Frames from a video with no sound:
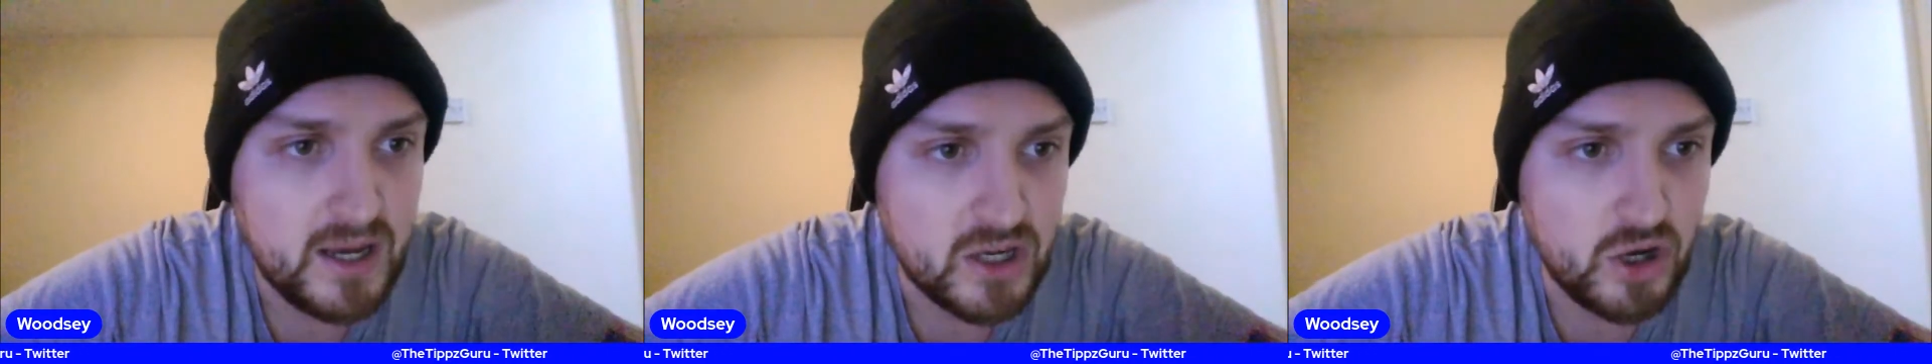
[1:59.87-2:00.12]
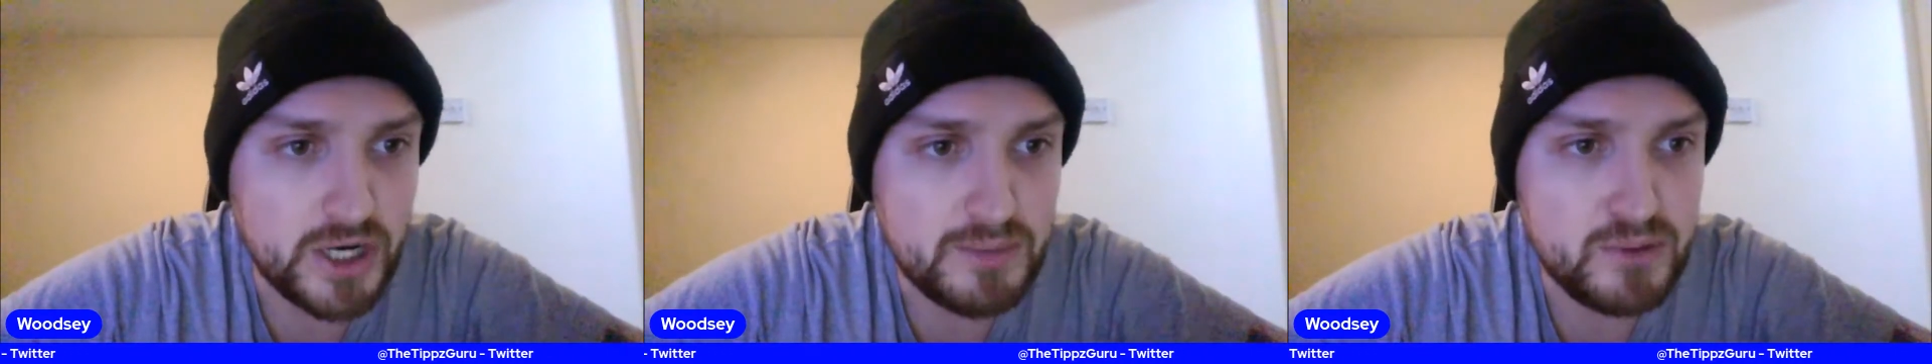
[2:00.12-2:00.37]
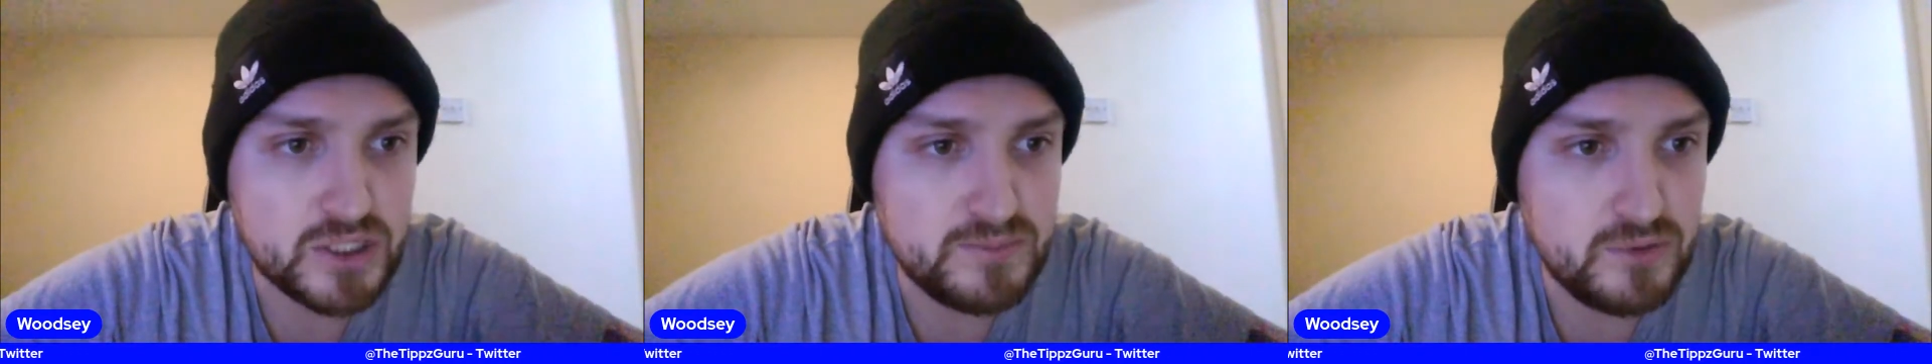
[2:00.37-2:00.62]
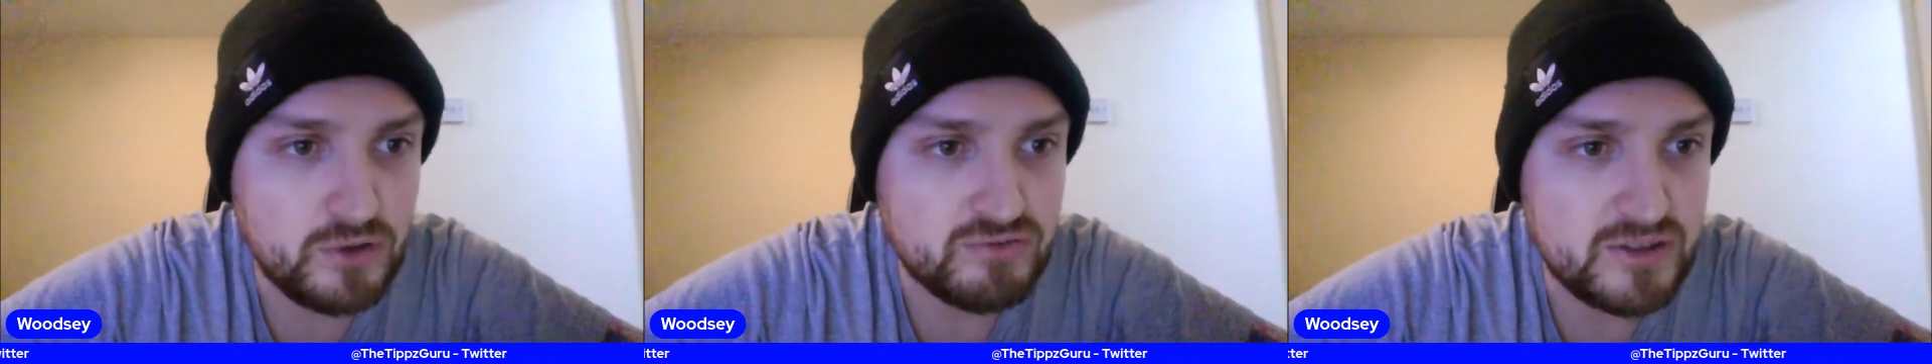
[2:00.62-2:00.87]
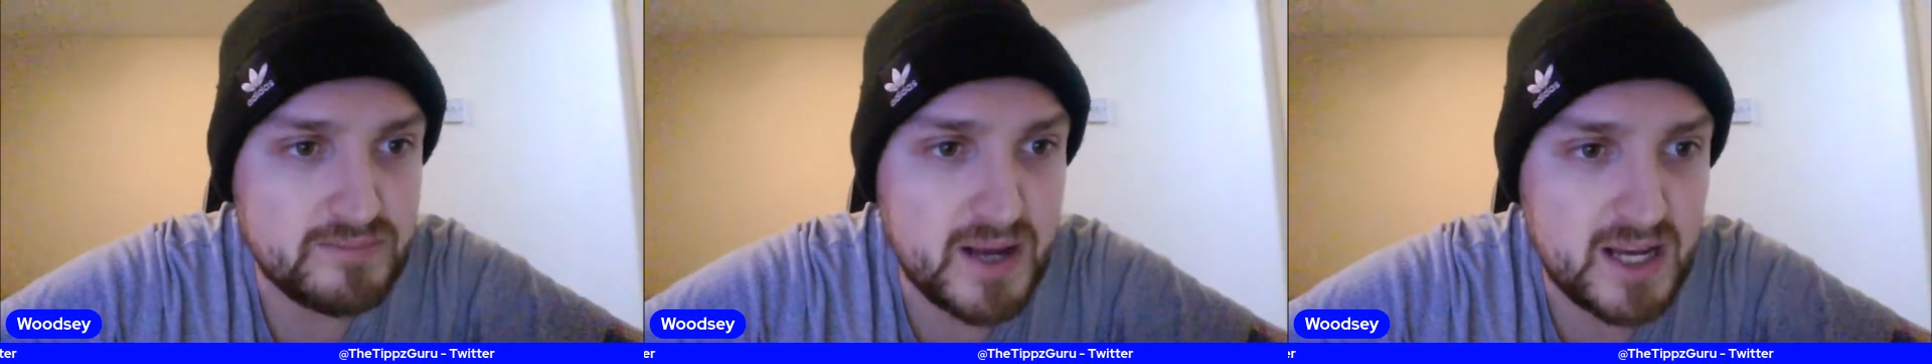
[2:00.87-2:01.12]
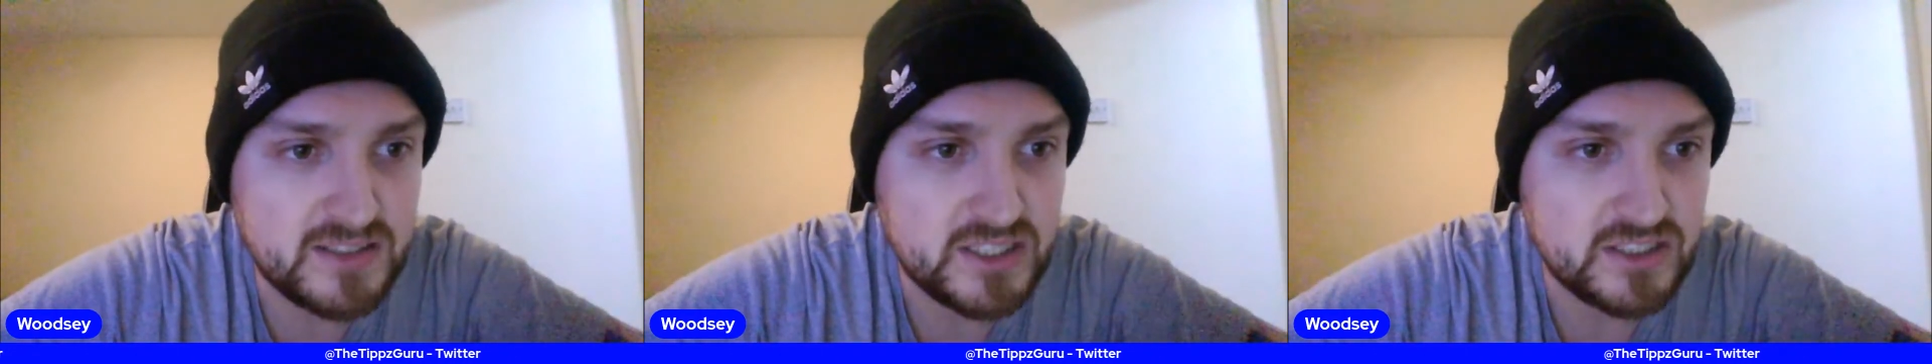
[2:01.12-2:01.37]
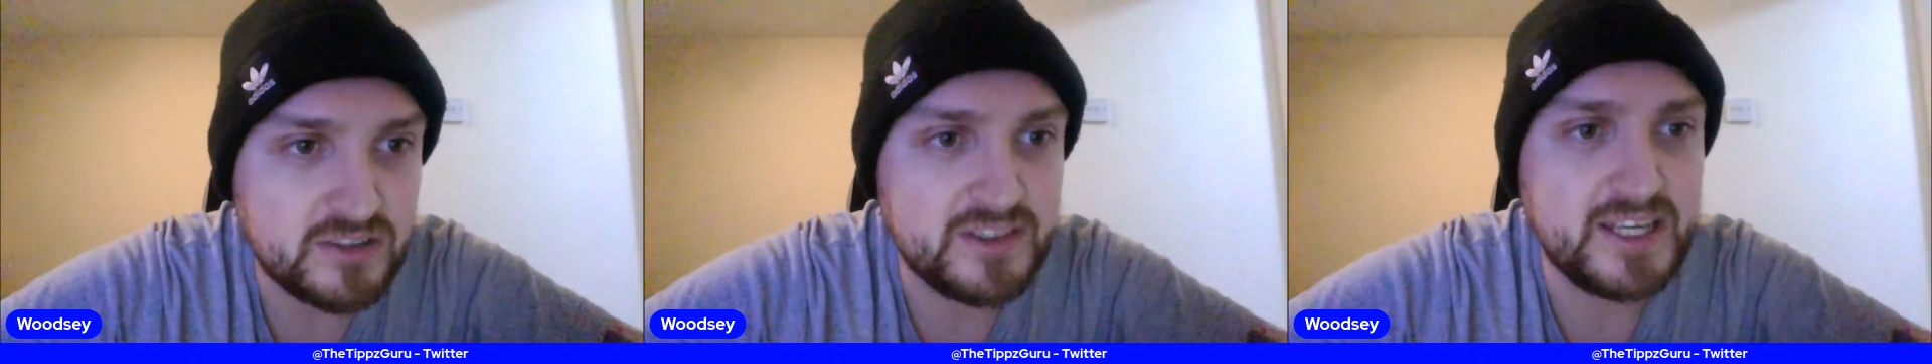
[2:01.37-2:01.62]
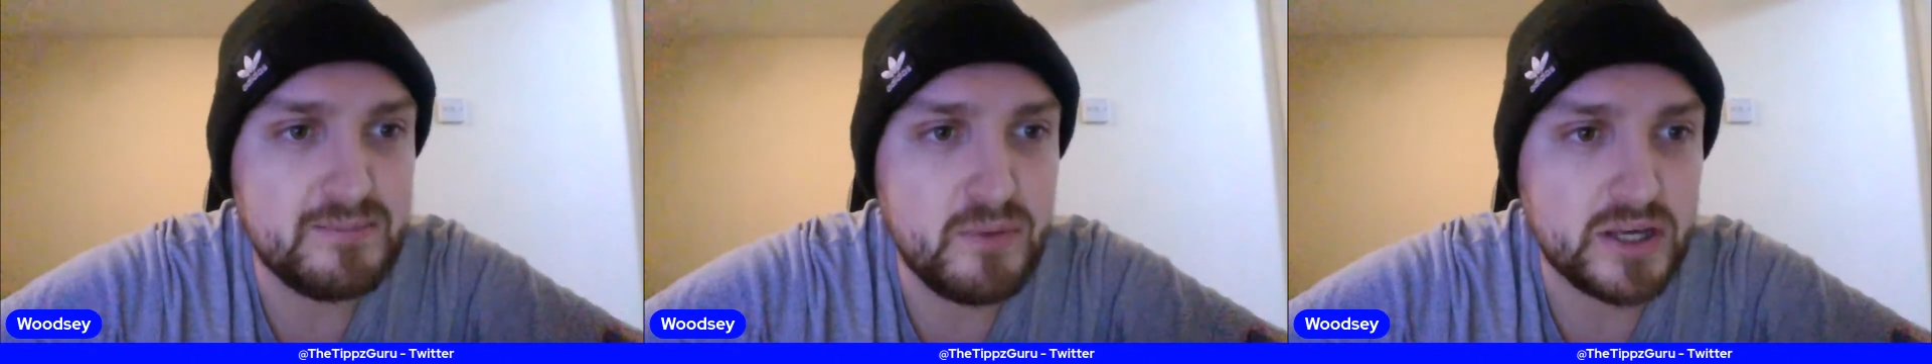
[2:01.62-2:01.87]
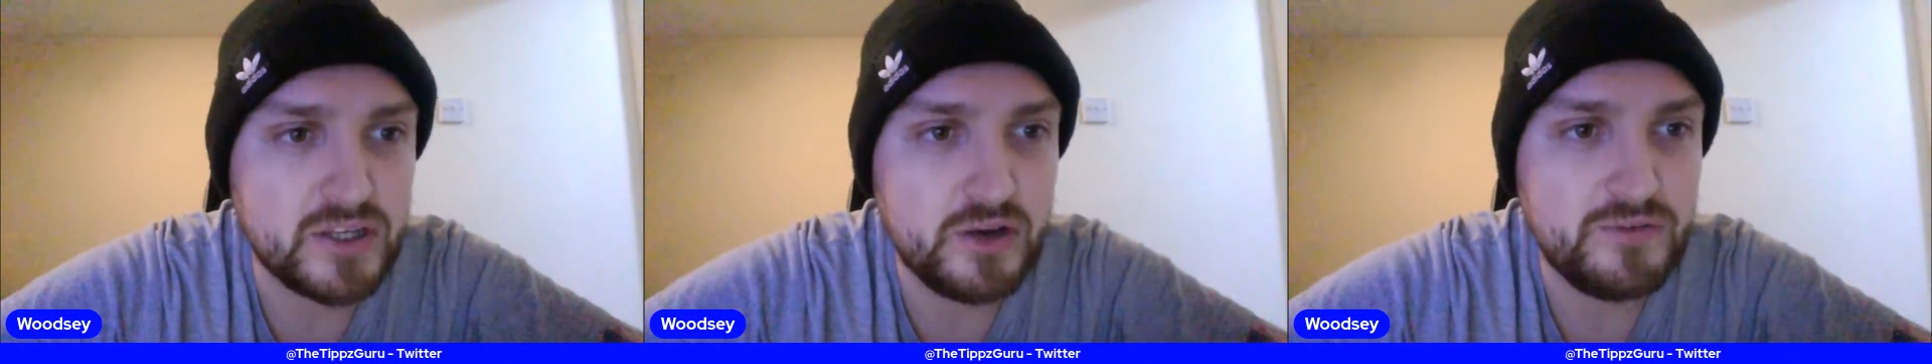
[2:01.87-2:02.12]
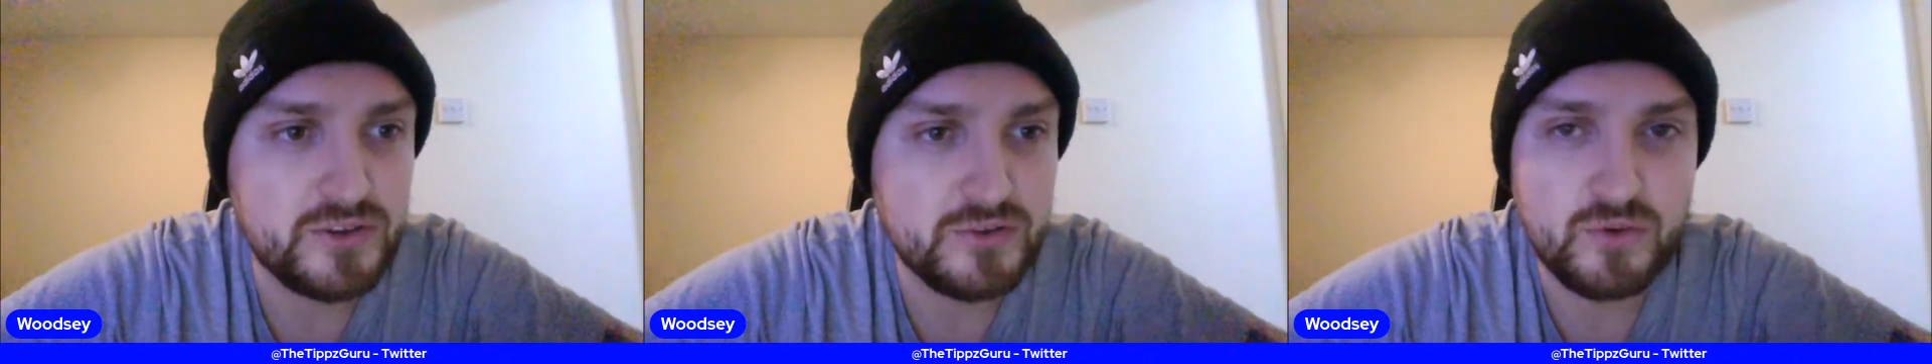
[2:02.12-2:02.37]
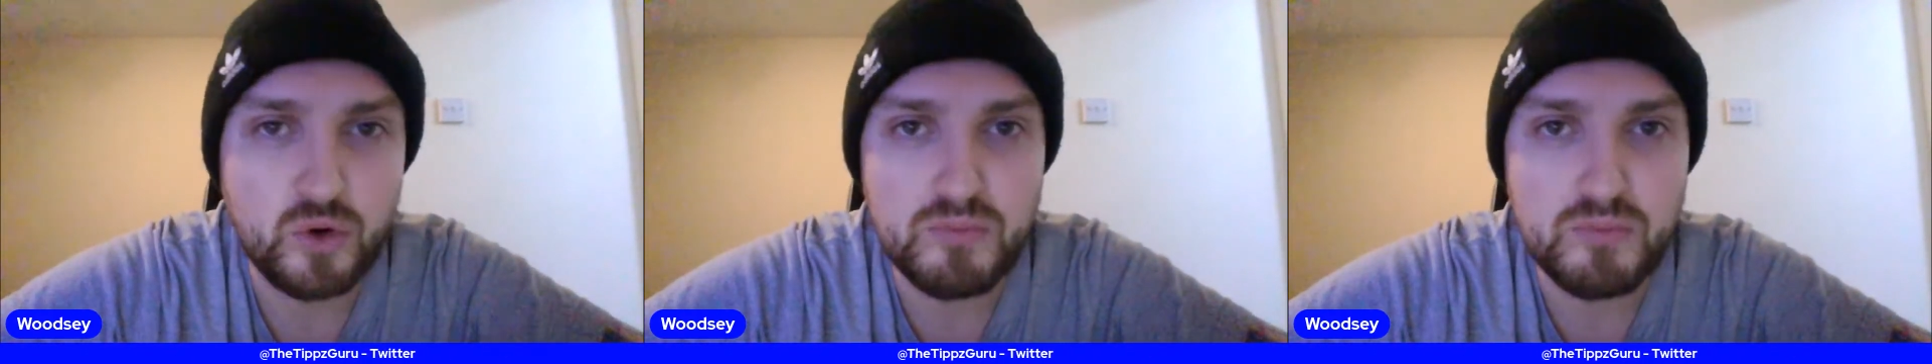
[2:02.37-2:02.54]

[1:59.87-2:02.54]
kind of puts me off Remastered, because I think he might go for the 4